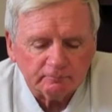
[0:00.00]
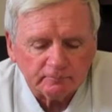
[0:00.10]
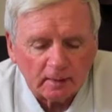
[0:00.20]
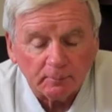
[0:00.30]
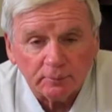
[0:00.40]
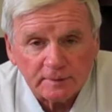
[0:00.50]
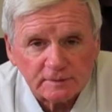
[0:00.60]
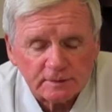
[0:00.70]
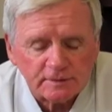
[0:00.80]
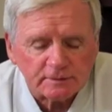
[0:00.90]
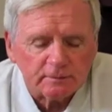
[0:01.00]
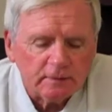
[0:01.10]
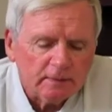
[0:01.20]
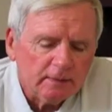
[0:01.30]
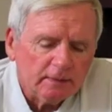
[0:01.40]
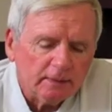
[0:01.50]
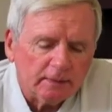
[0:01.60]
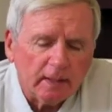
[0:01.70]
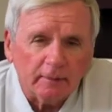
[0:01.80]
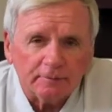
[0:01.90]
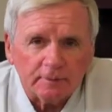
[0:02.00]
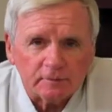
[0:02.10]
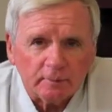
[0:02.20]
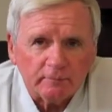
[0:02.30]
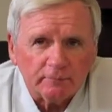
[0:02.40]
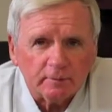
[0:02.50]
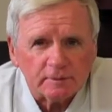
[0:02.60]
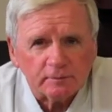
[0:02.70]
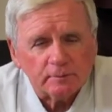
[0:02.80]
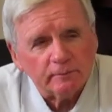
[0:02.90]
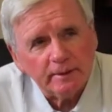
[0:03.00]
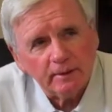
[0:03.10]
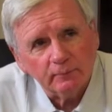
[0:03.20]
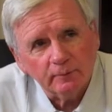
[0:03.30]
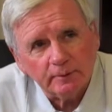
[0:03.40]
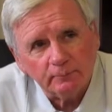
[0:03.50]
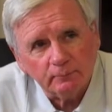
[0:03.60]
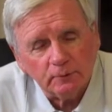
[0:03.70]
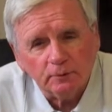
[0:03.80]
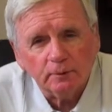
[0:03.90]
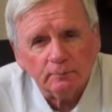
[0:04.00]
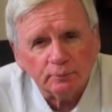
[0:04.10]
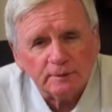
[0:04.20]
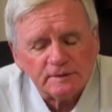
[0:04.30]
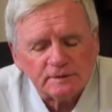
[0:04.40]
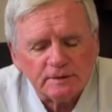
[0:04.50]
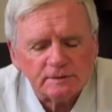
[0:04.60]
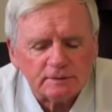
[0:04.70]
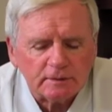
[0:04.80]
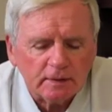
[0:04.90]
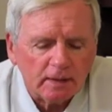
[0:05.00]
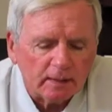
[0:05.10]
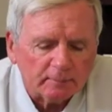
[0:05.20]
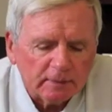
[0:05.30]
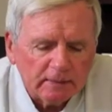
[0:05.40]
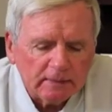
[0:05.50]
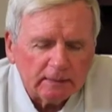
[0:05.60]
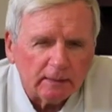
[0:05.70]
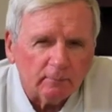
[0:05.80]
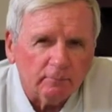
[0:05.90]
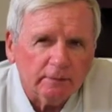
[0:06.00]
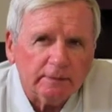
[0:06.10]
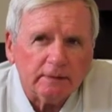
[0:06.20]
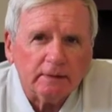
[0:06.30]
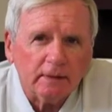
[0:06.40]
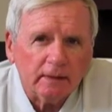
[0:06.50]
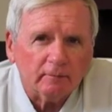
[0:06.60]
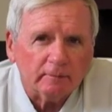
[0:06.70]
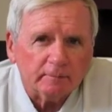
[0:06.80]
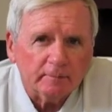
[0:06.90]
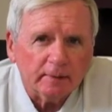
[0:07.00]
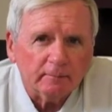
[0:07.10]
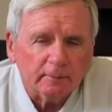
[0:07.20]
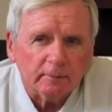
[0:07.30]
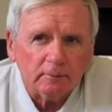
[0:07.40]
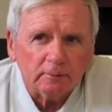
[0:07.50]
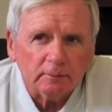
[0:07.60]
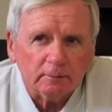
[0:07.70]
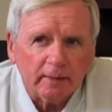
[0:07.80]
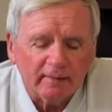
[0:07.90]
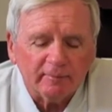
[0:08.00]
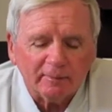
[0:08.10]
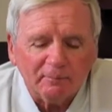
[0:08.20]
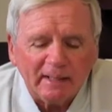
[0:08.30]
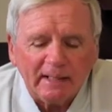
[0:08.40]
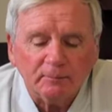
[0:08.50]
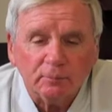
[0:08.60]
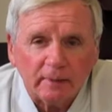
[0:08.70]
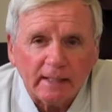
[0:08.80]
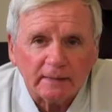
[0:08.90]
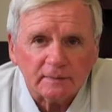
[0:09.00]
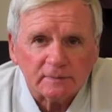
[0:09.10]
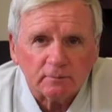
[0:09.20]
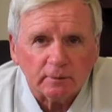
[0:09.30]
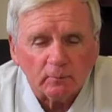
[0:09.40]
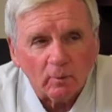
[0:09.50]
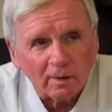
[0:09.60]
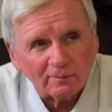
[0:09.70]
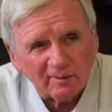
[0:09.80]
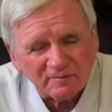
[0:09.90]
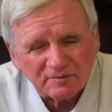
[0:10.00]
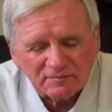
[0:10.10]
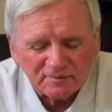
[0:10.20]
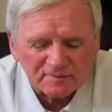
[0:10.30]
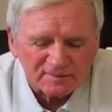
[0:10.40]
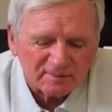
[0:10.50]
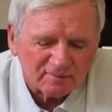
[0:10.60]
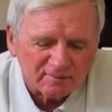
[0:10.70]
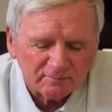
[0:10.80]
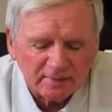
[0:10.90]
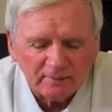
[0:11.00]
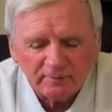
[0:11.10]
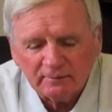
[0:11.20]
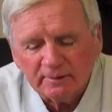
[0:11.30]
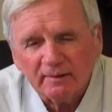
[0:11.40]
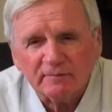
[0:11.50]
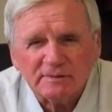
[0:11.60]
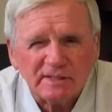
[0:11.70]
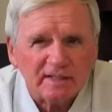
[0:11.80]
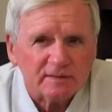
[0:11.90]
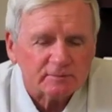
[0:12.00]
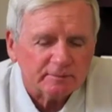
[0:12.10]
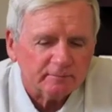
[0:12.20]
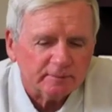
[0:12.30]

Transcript: our preseason and how things went for us. We had a really good preseason camp. I really can't remember having a bad practice where I walked off the field and said, oh man, we don't have a chance, we